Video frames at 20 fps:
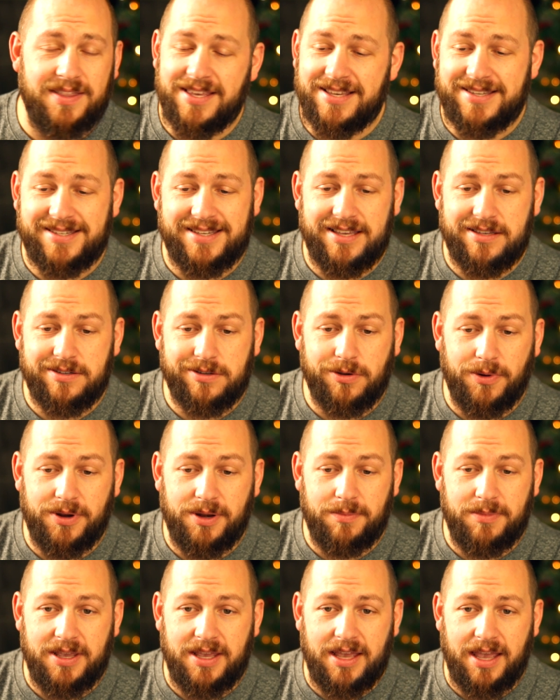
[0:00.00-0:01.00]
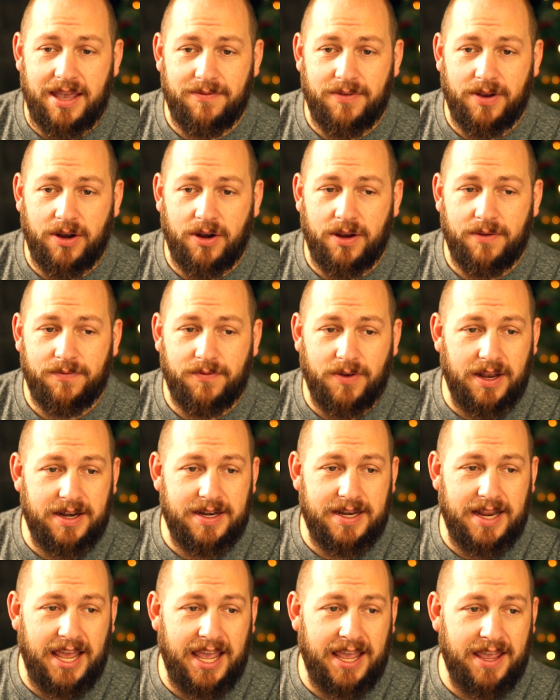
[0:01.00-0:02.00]
This is going to be a very
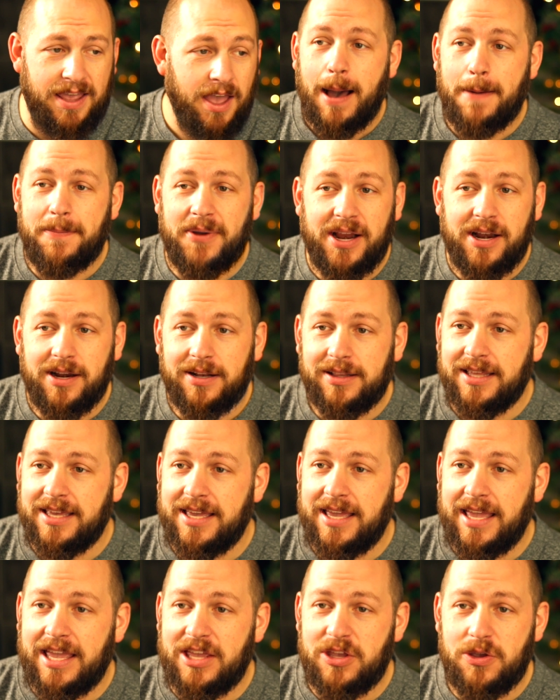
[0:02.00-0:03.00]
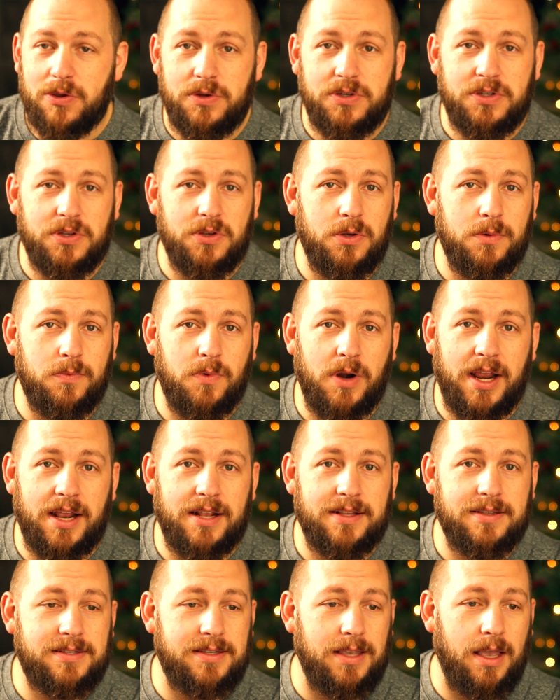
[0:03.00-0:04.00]
fun day. Apparently YouTube
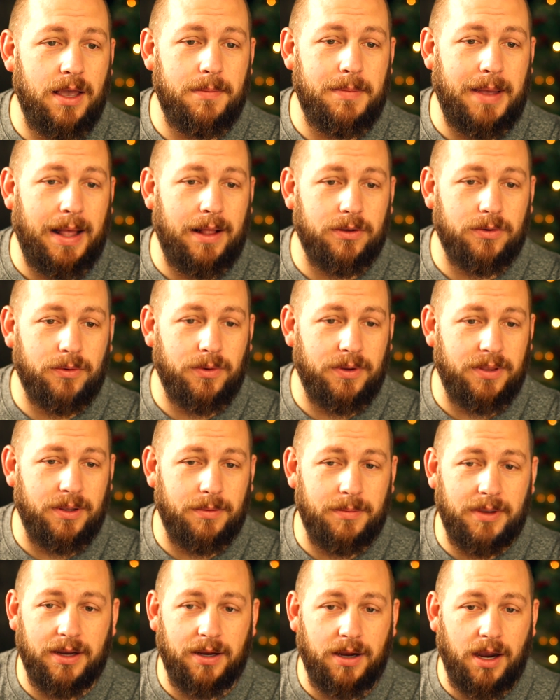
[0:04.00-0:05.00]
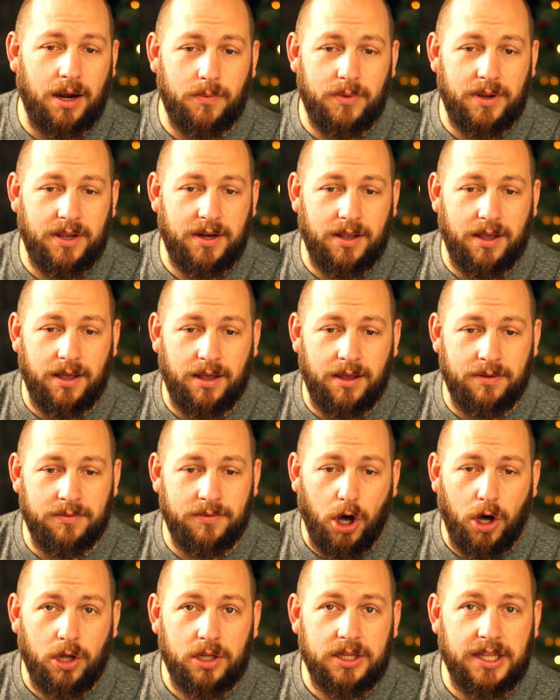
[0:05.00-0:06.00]
ran some algorithm and got rid of
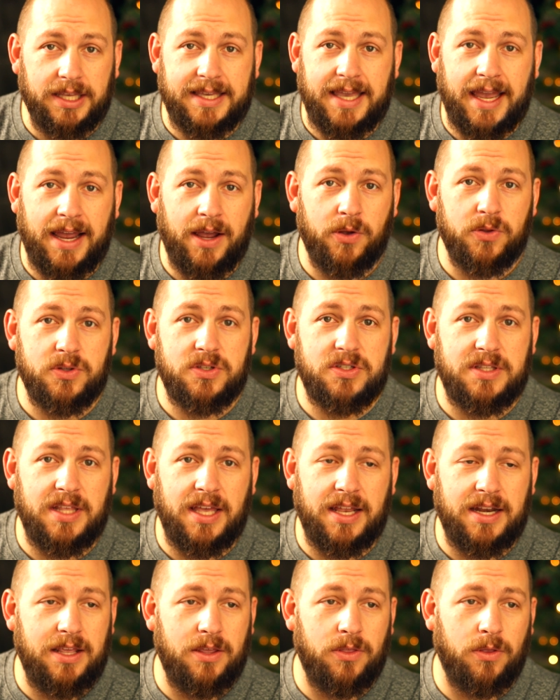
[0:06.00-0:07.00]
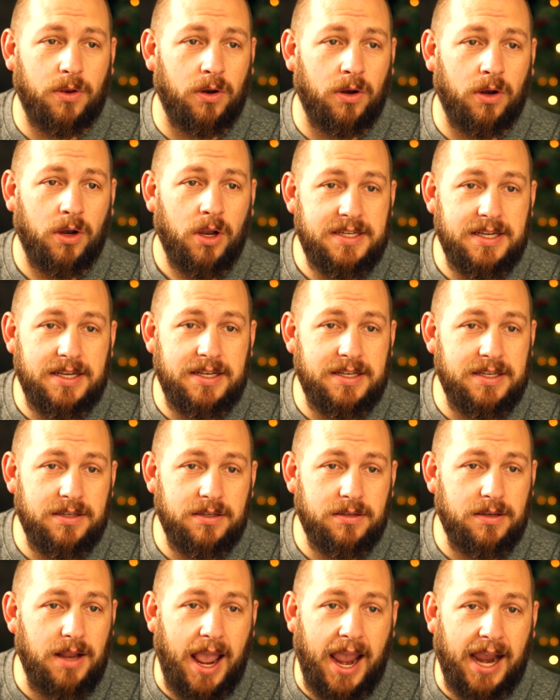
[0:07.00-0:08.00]
all accounts that either
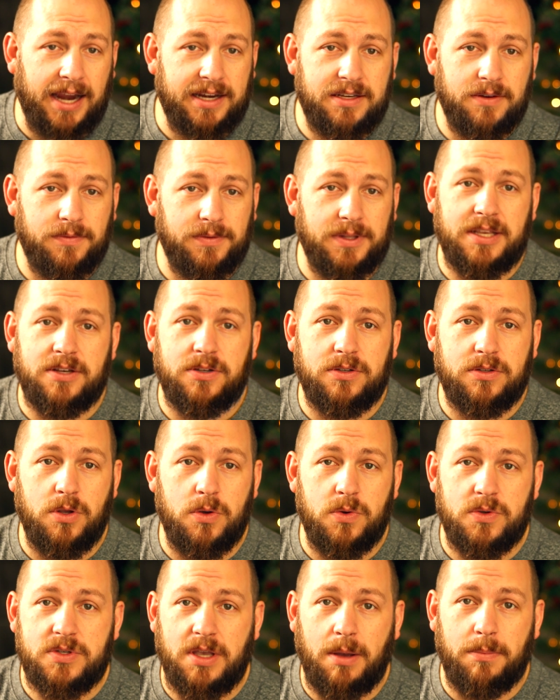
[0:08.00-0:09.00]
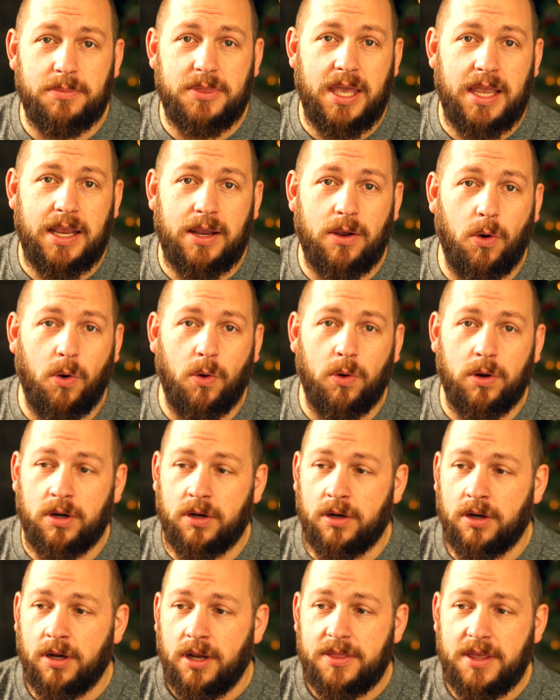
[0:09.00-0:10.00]
didn't actively do something
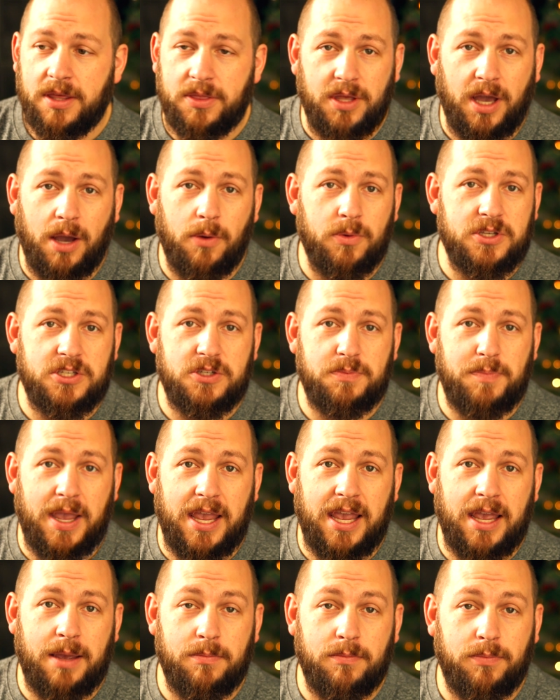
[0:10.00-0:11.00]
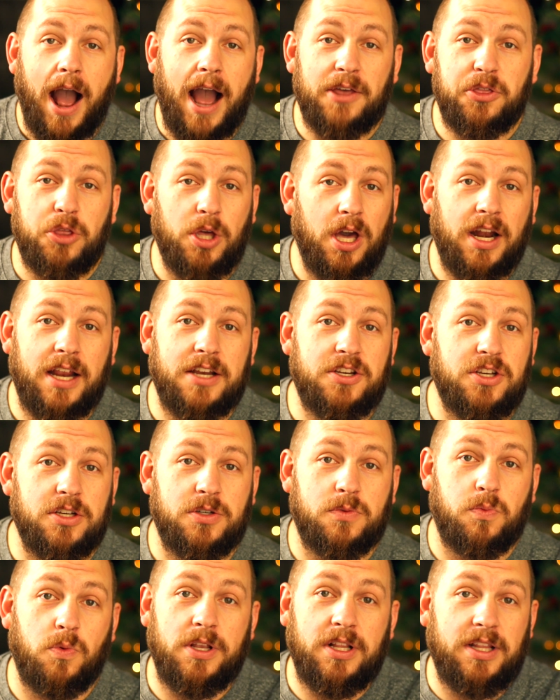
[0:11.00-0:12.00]
or they thought was spam. I thought I
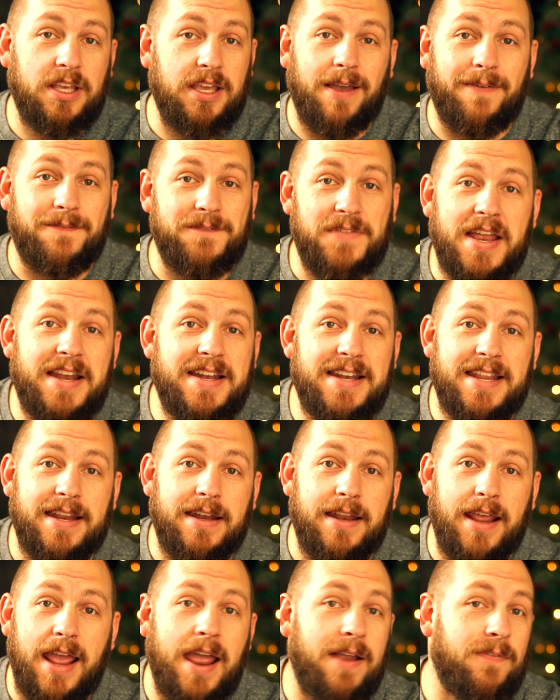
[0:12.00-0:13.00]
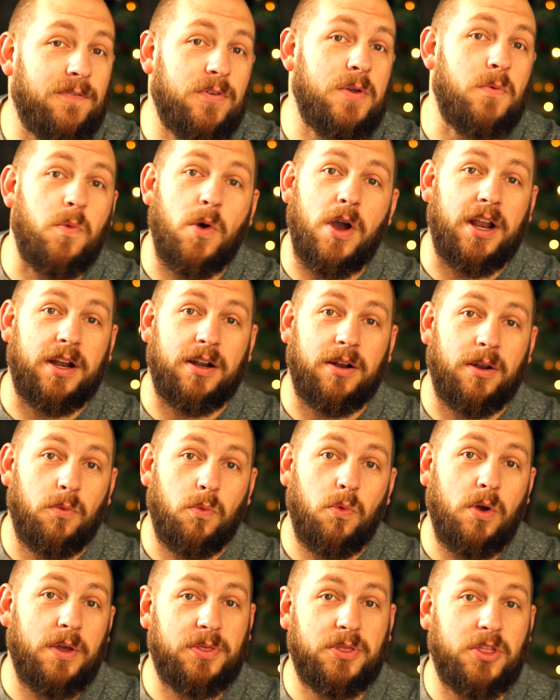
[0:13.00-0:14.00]
just really offended everyone
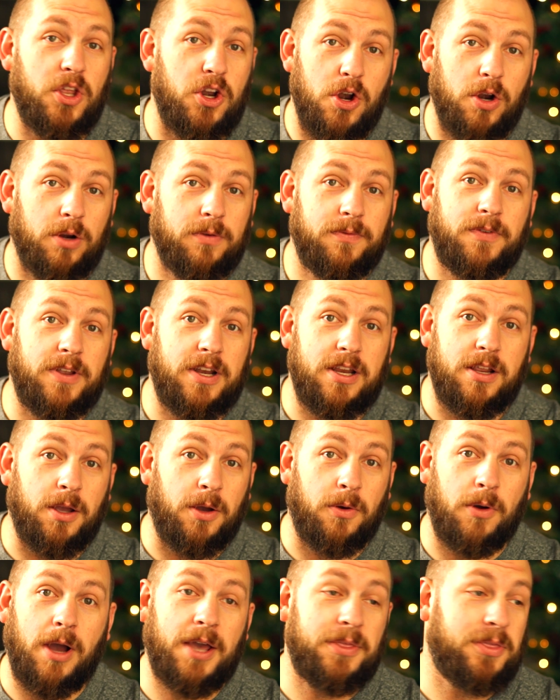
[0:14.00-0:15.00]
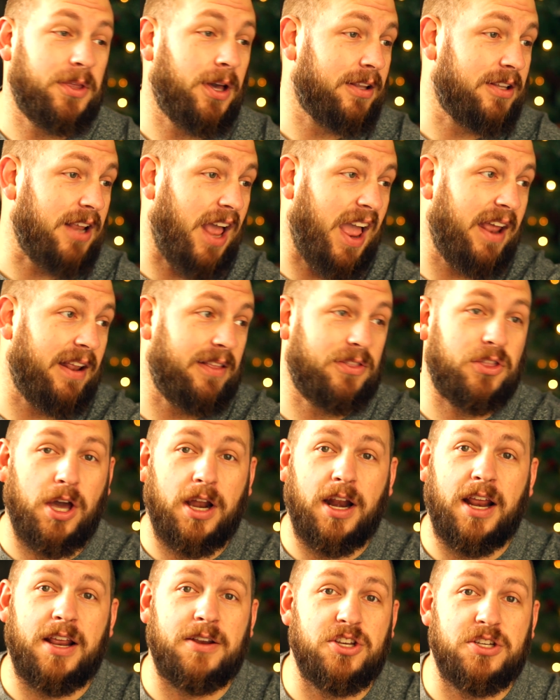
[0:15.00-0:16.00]
with the Nerf video. I thought
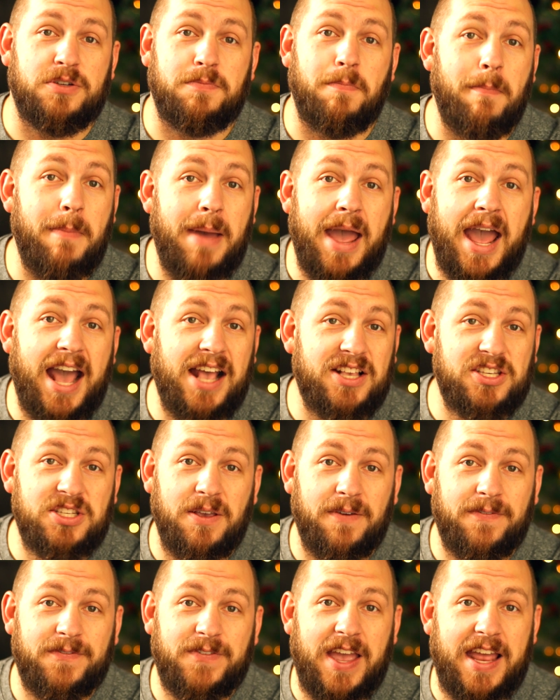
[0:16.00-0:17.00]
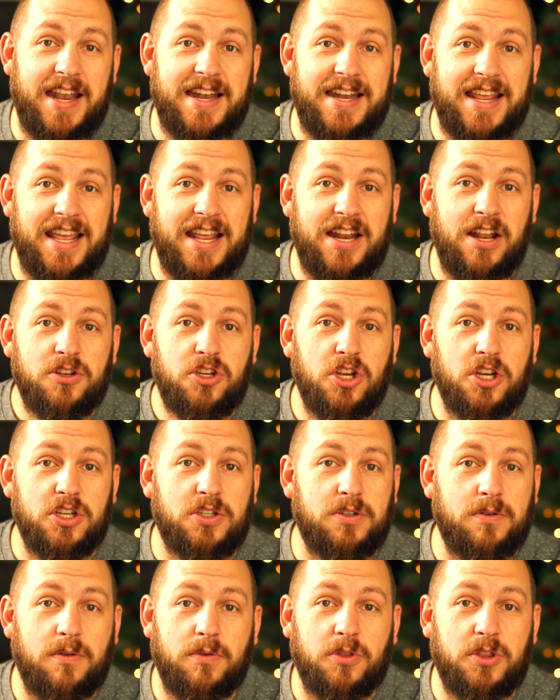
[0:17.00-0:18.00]
I just mass offended
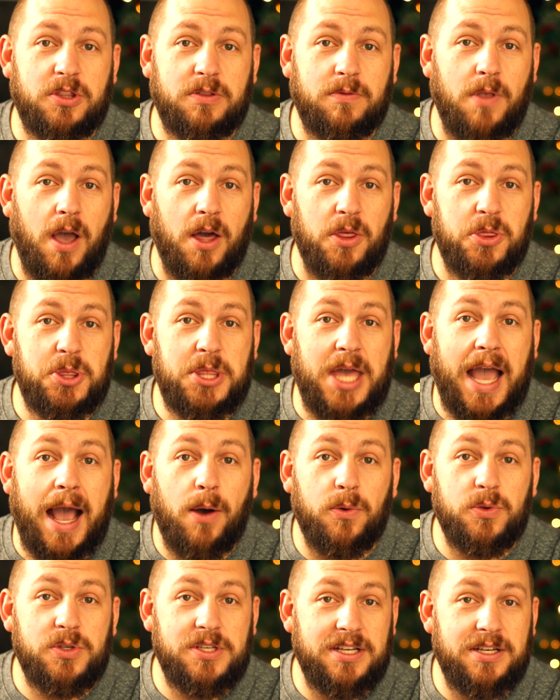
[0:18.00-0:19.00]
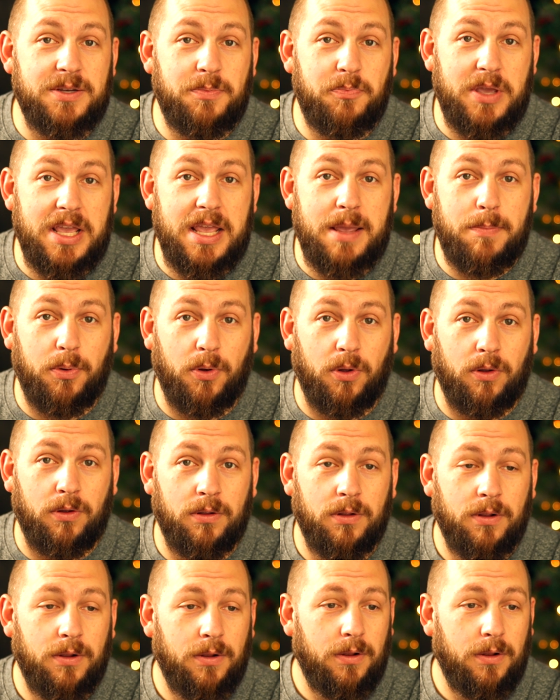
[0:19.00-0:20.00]
just 1,000 people.